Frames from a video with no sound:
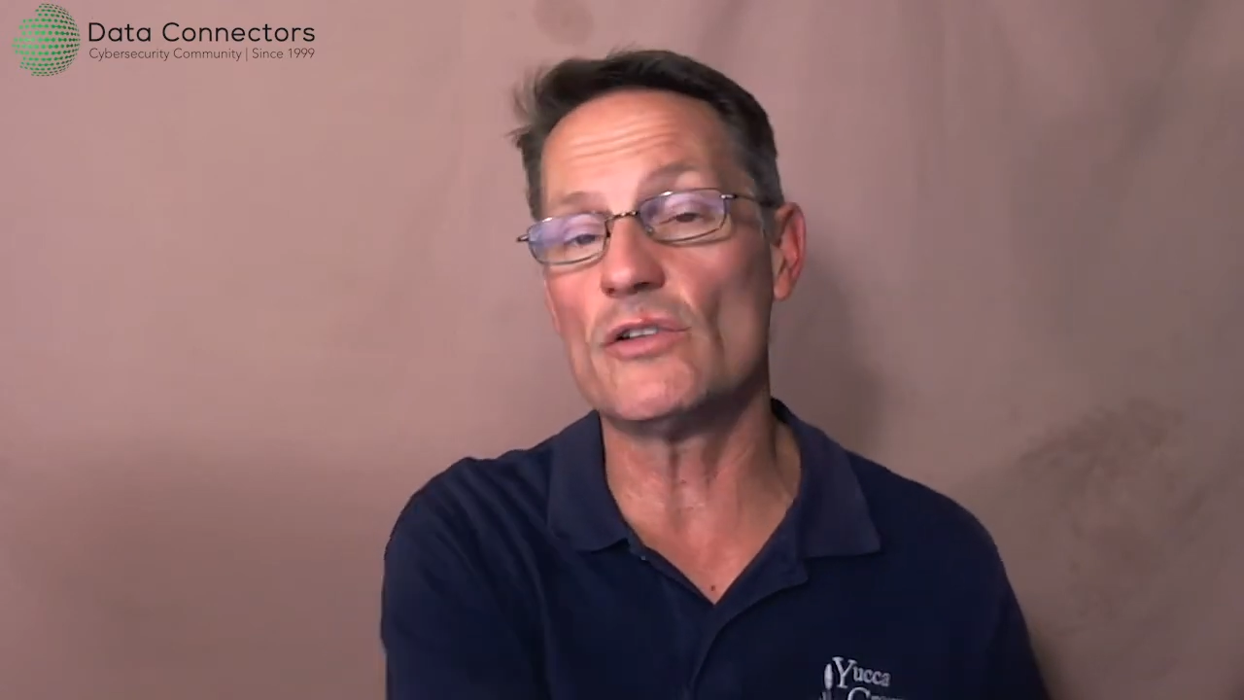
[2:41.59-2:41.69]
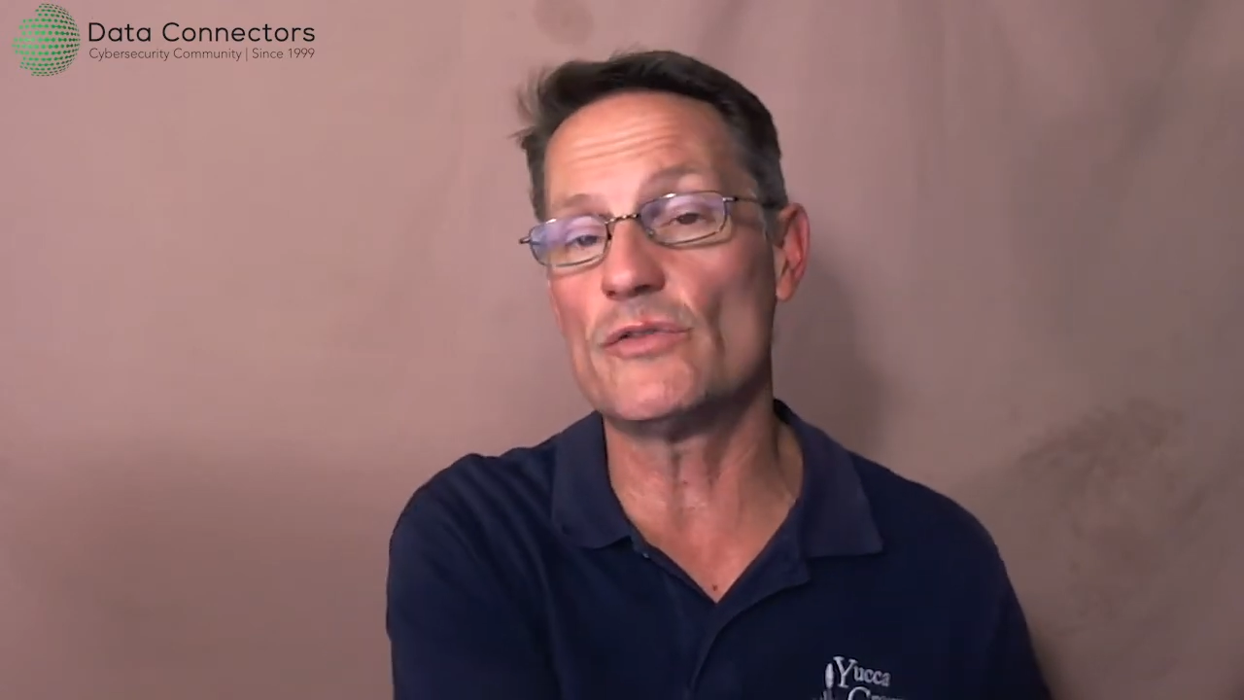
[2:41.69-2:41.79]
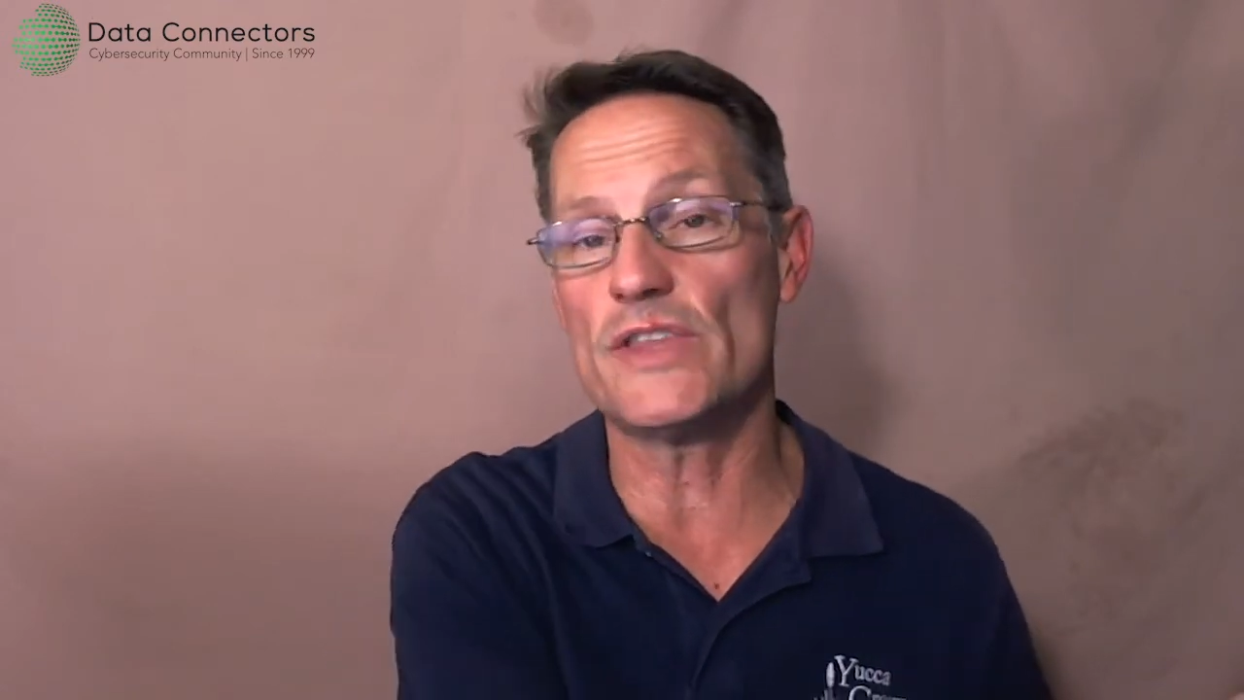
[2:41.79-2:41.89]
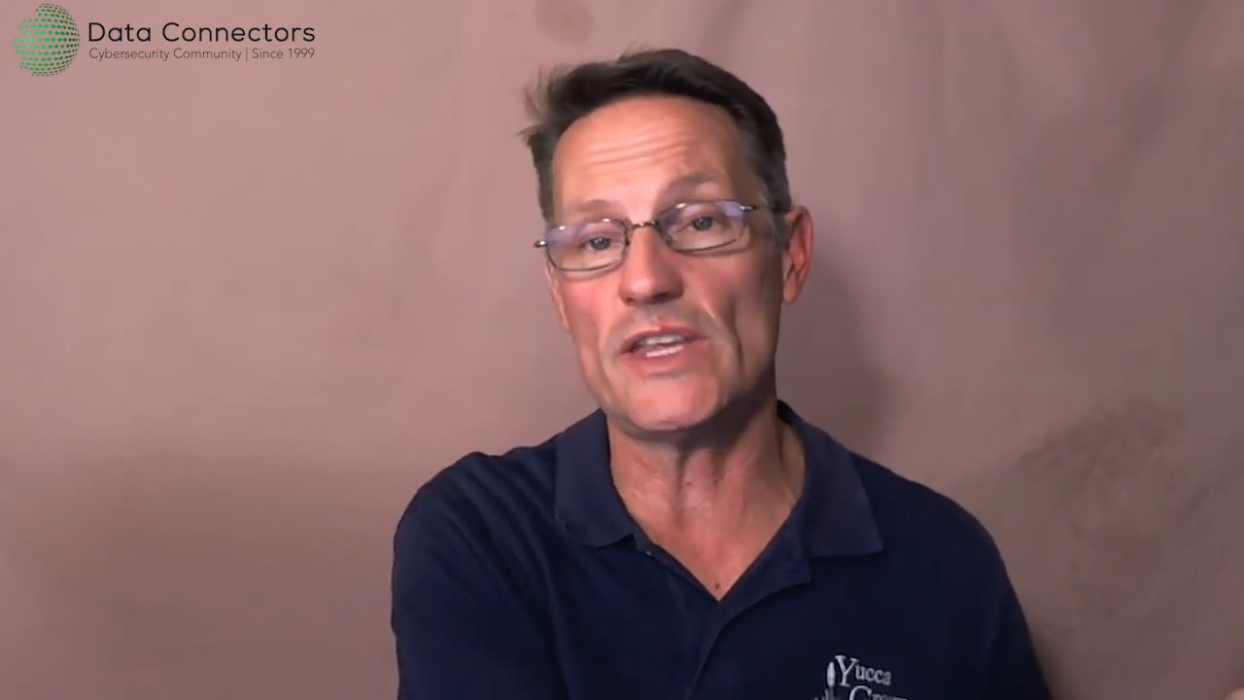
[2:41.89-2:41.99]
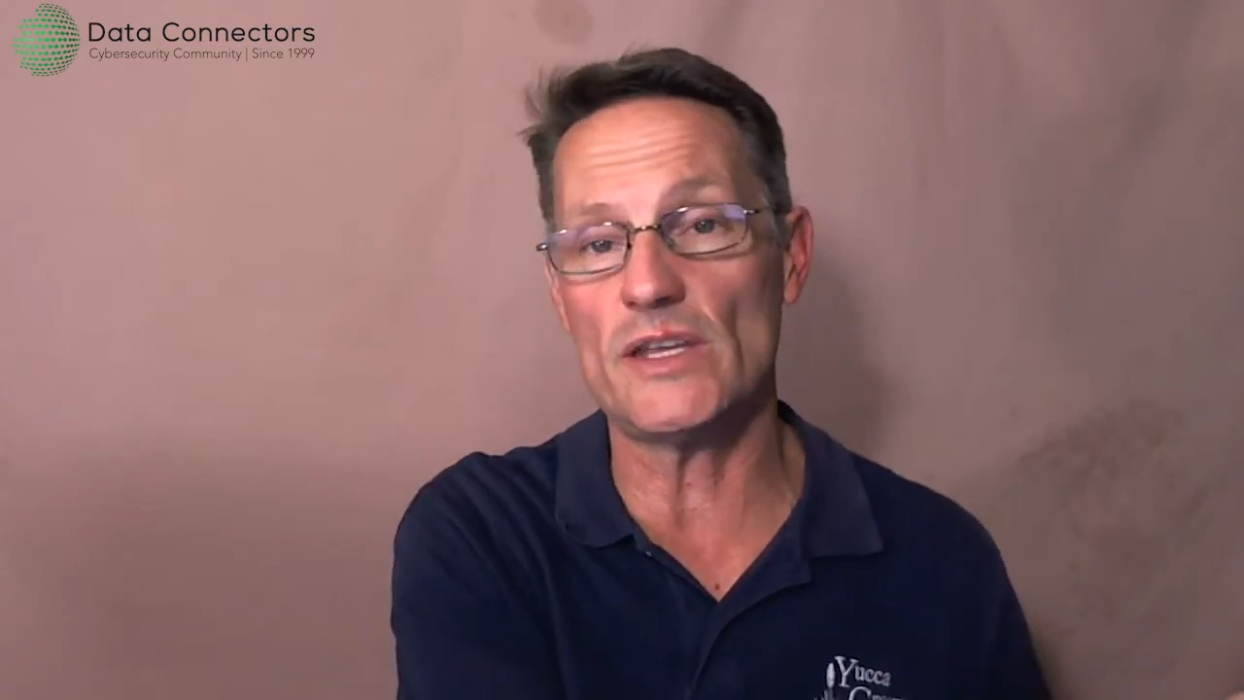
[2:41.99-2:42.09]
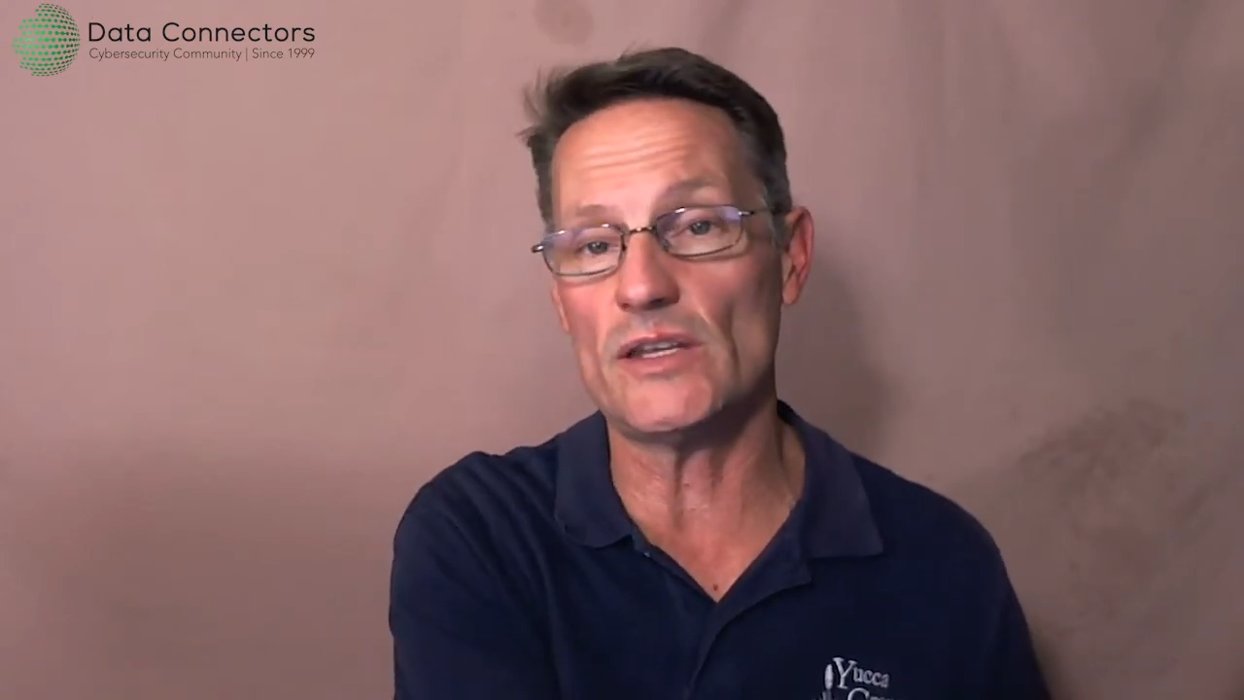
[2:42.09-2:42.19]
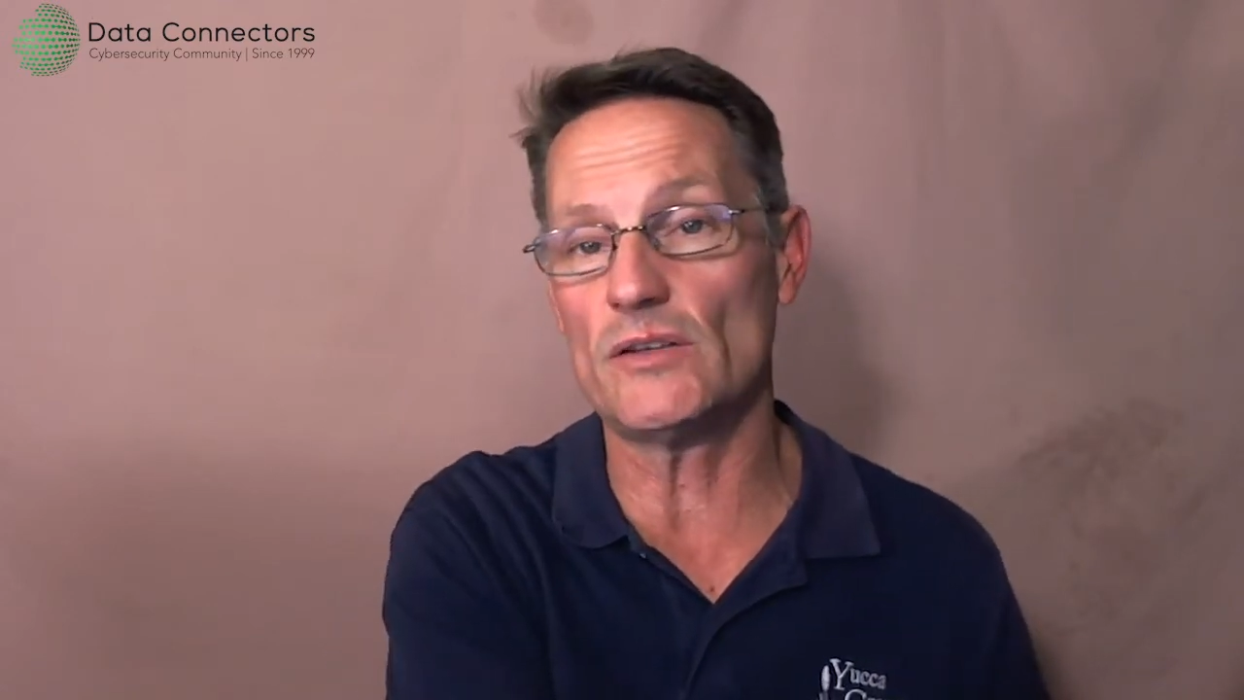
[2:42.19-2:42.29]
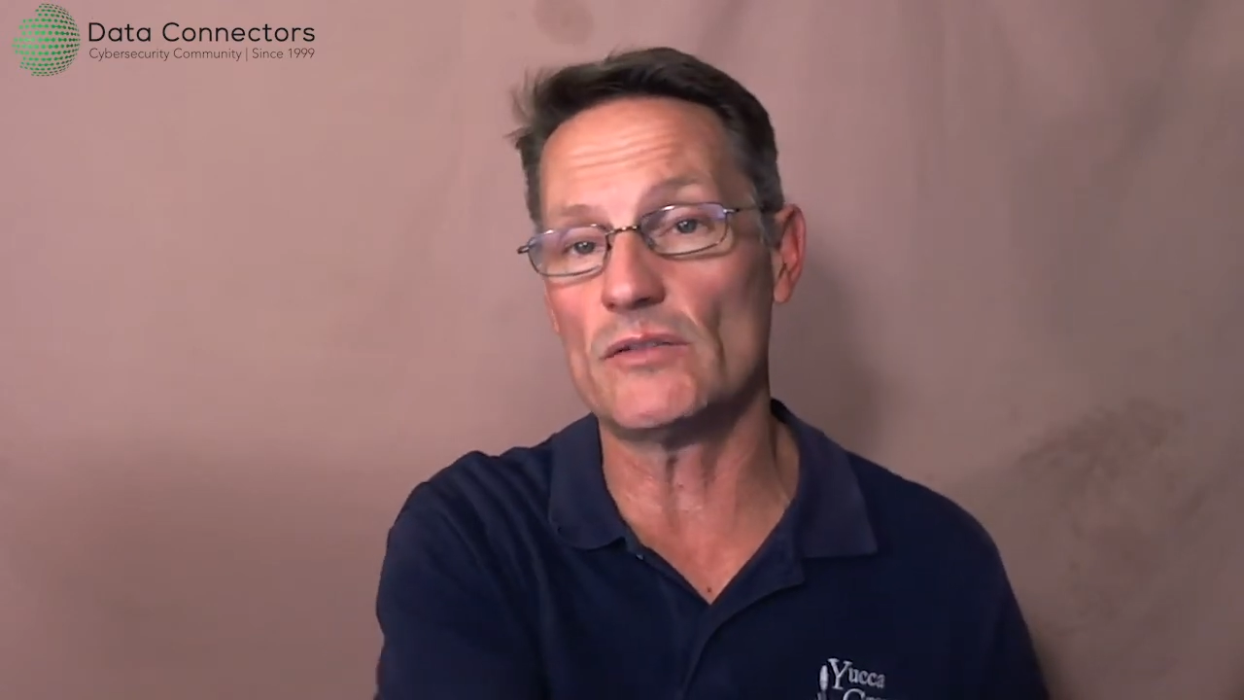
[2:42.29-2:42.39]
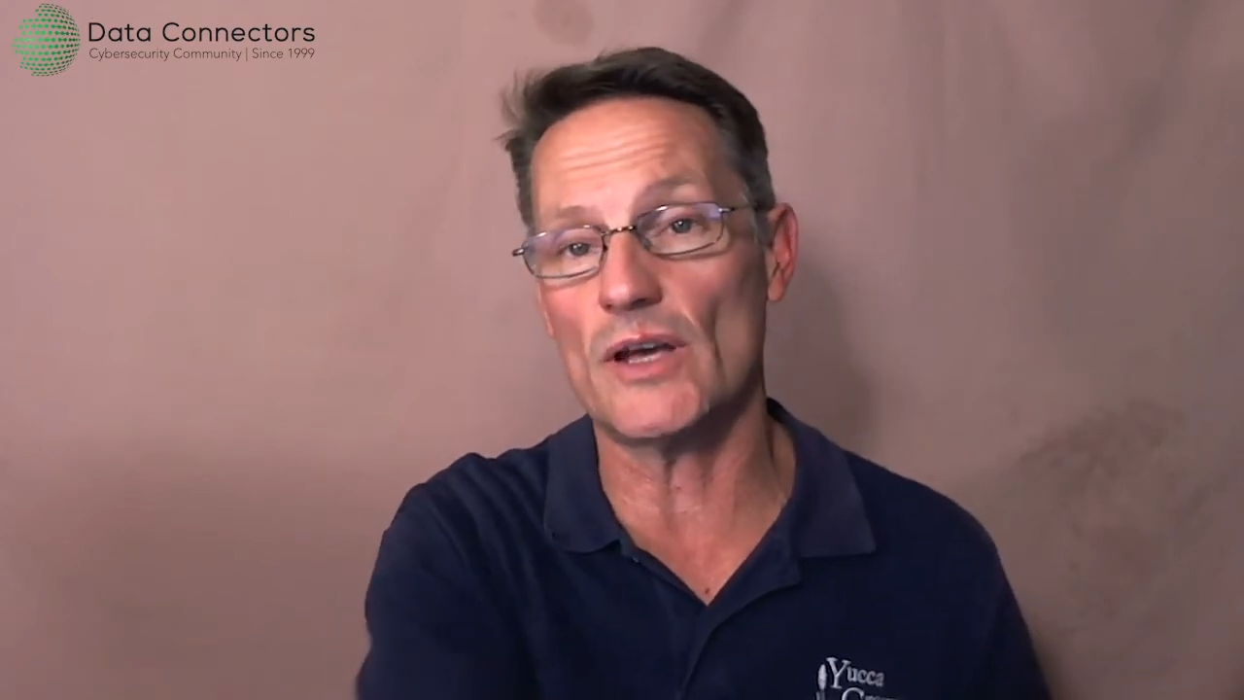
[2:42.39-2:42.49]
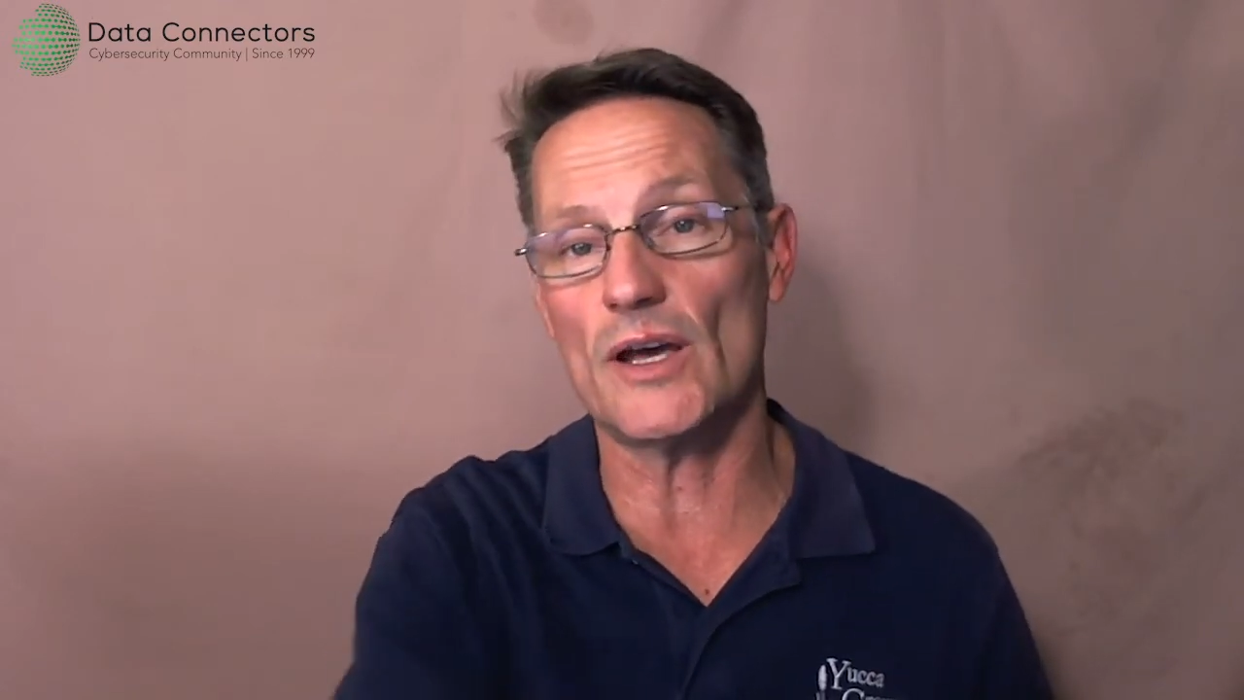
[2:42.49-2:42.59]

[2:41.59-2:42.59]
of the